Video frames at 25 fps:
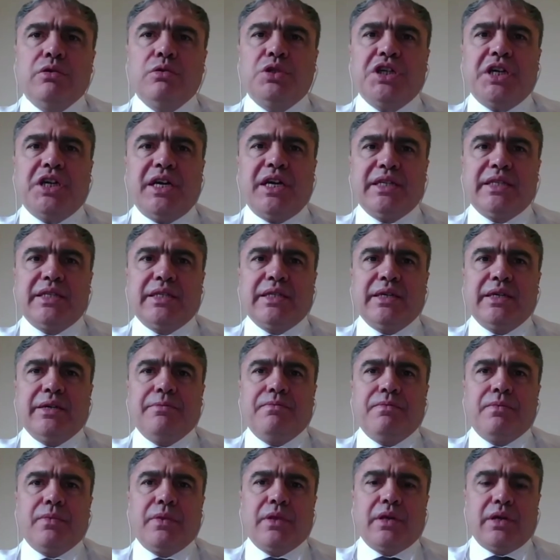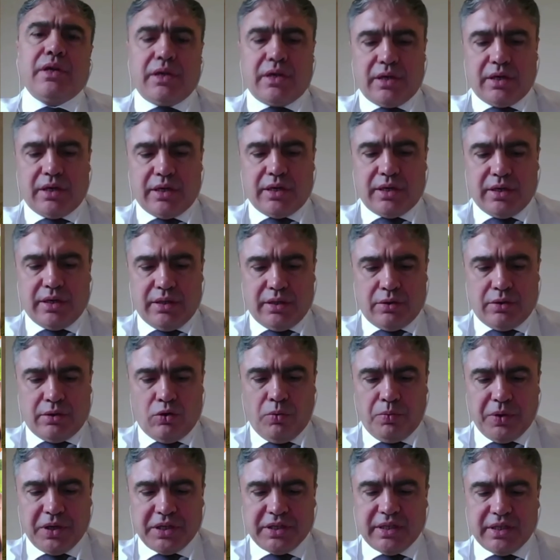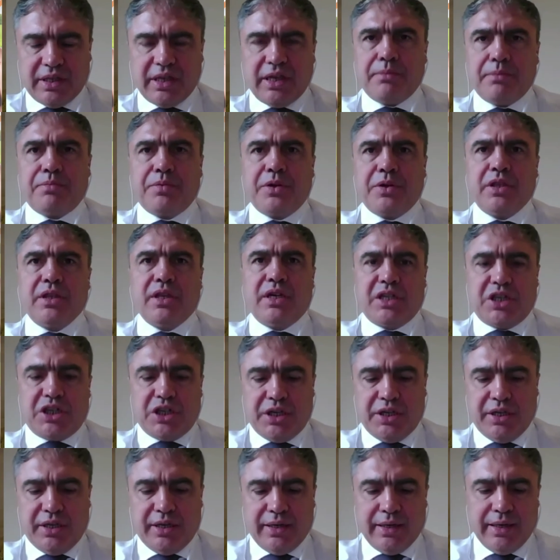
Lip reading: This is the concept of the project.